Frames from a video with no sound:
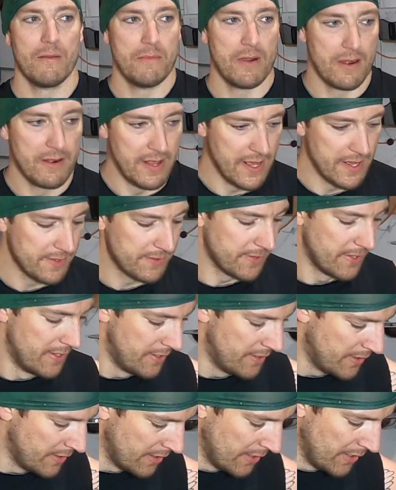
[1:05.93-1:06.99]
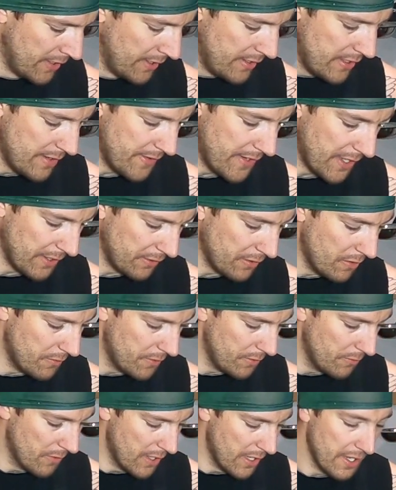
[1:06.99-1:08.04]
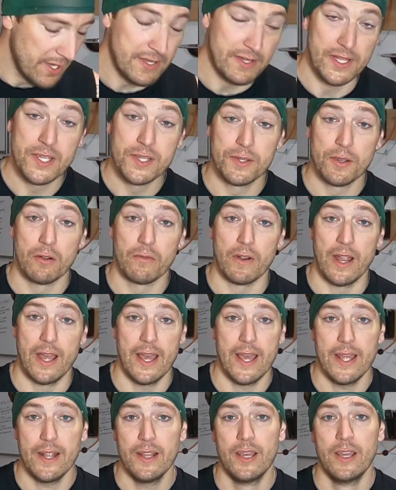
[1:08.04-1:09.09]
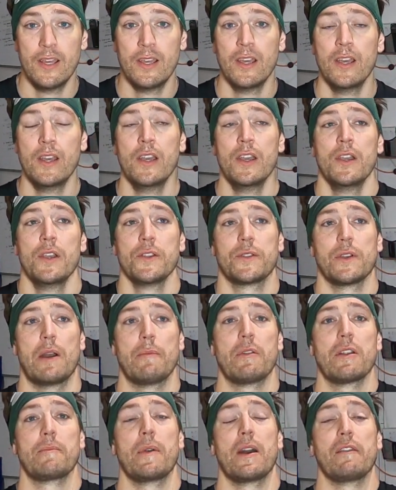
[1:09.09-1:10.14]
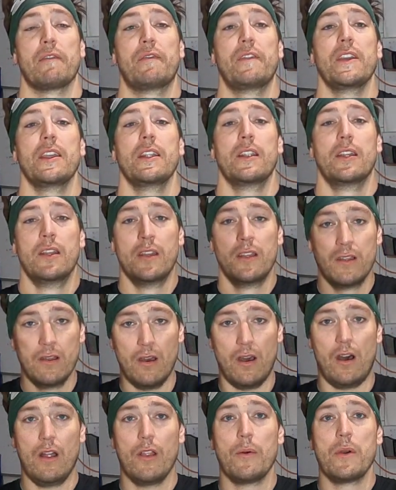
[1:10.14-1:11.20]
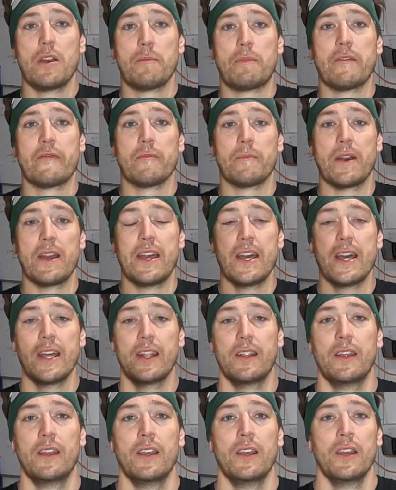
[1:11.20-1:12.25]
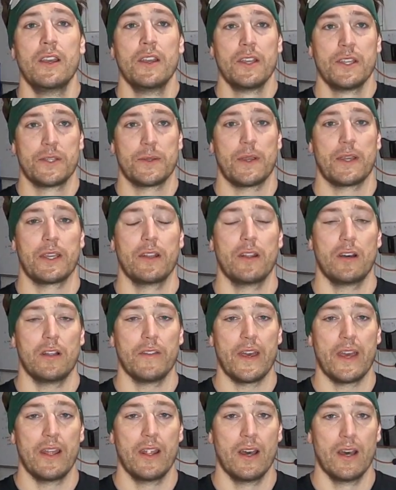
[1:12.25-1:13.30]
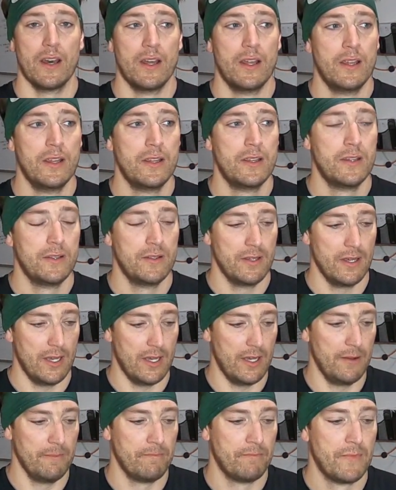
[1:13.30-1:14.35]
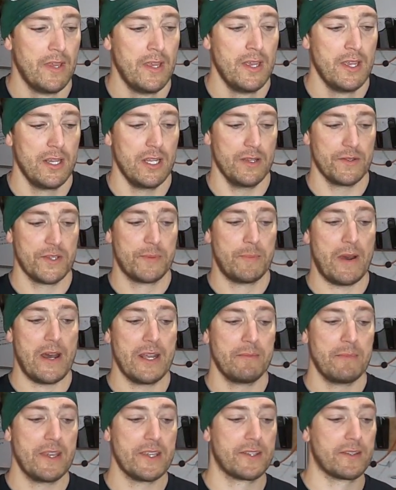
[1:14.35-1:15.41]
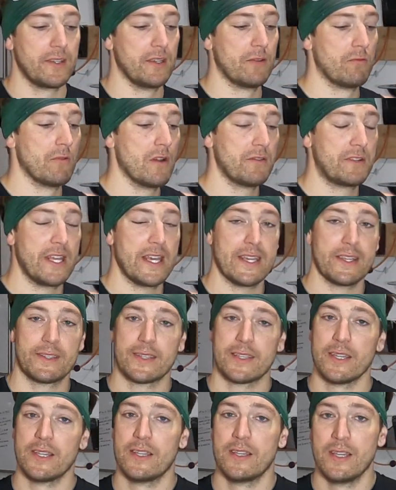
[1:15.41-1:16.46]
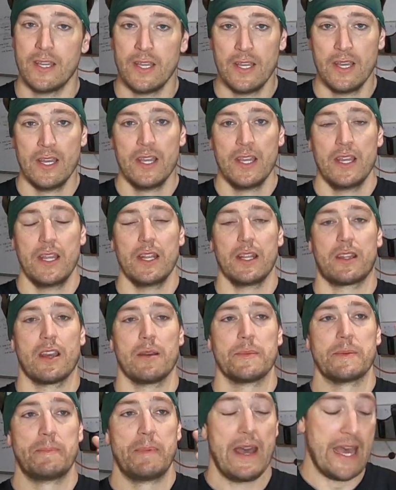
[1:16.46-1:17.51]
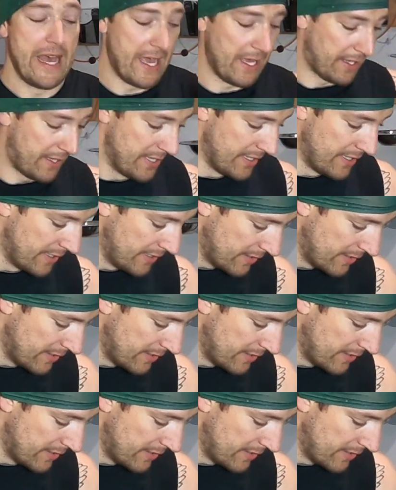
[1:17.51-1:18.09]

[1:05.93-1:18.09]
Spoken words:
armbar dance. And then I go to knees overhead. So I bring my feet all the way up over my head. So I get all that, the spine basically rotates and it comes back.